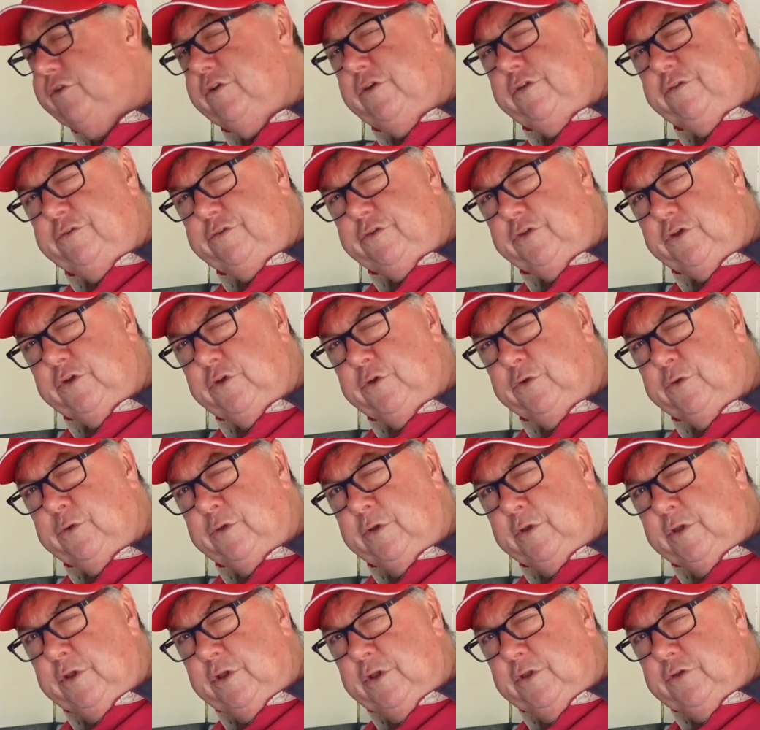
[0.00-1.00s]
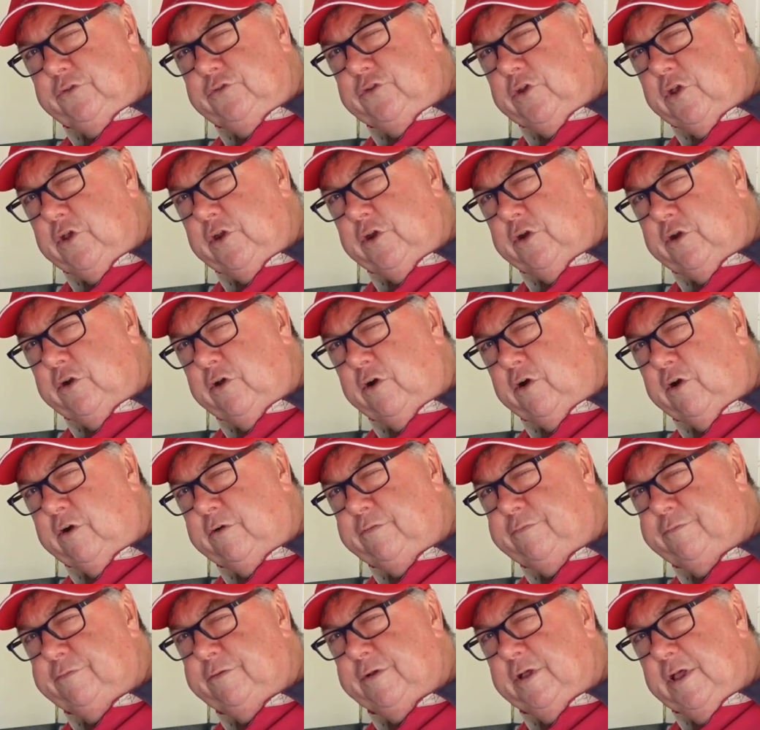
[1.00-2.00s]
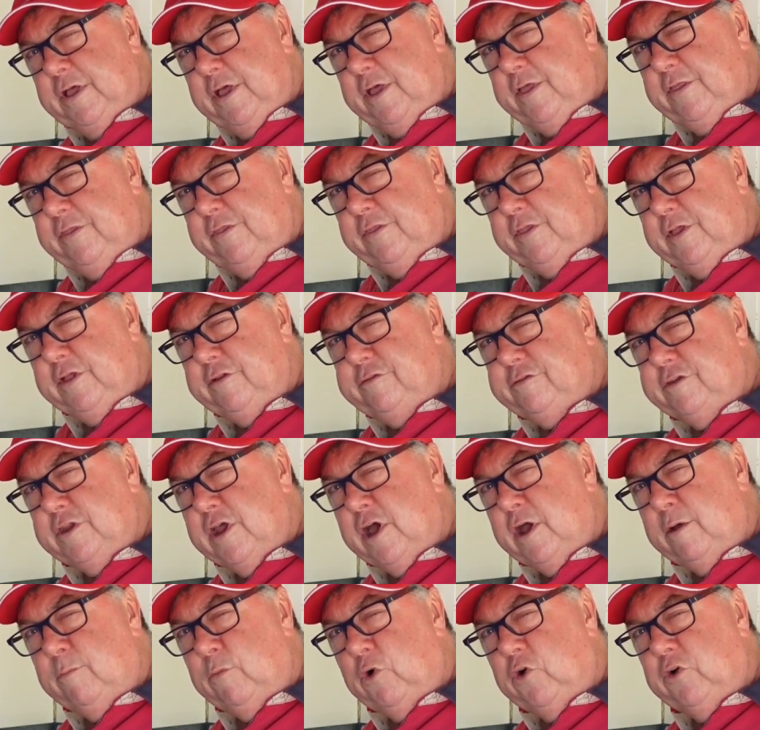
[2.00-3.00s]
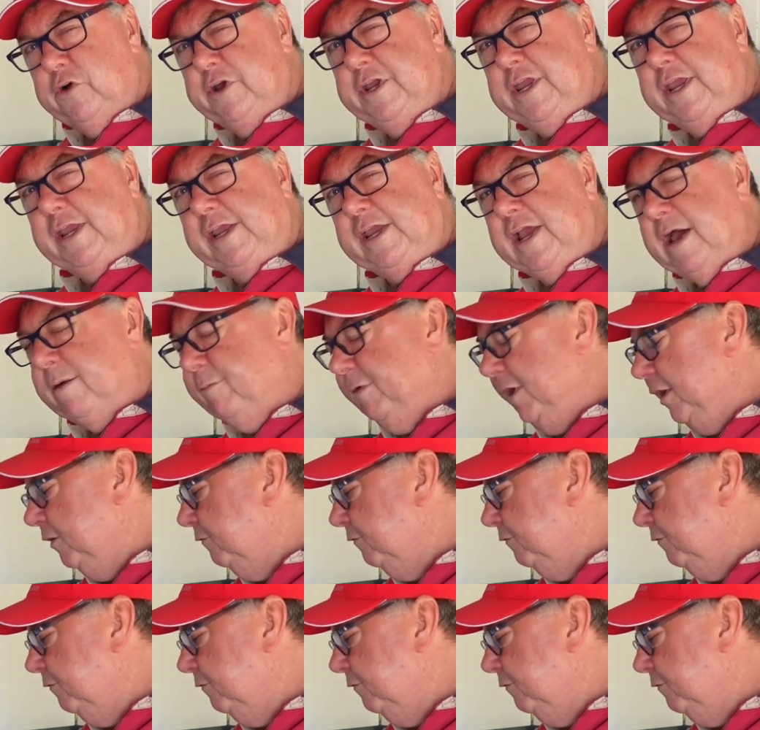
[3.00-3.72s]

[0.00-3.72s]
as you turn it off, there's no more heat coming